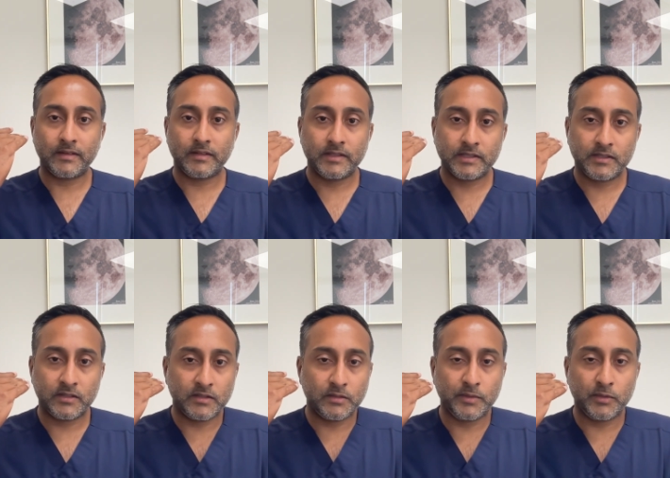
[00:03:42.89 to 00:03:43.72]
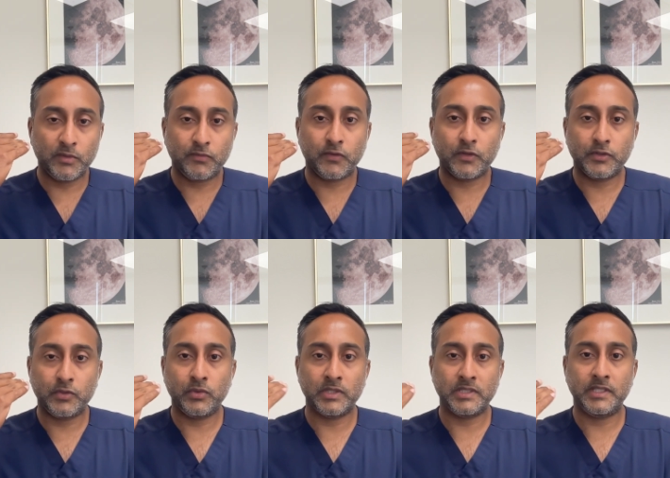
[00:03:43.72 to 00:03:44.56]
is going to be referred to
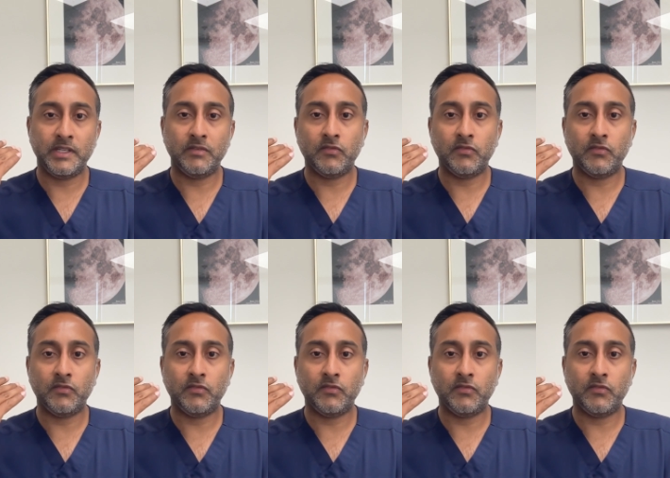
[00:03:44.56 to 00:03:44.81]
as the